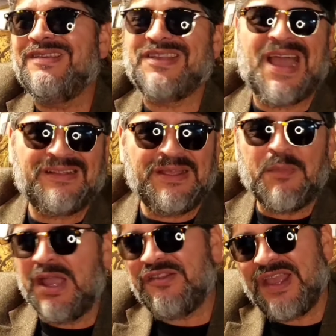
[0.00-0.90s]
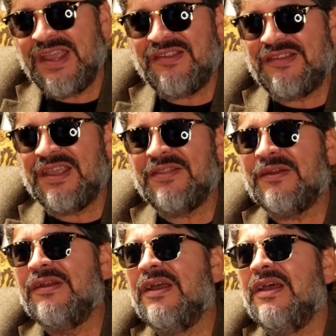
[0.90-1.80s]
exactly my taste
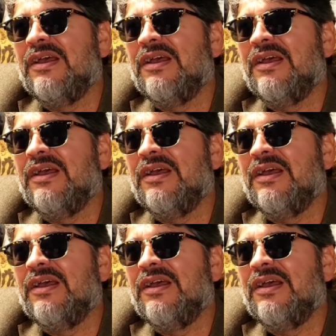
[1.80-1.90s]
either.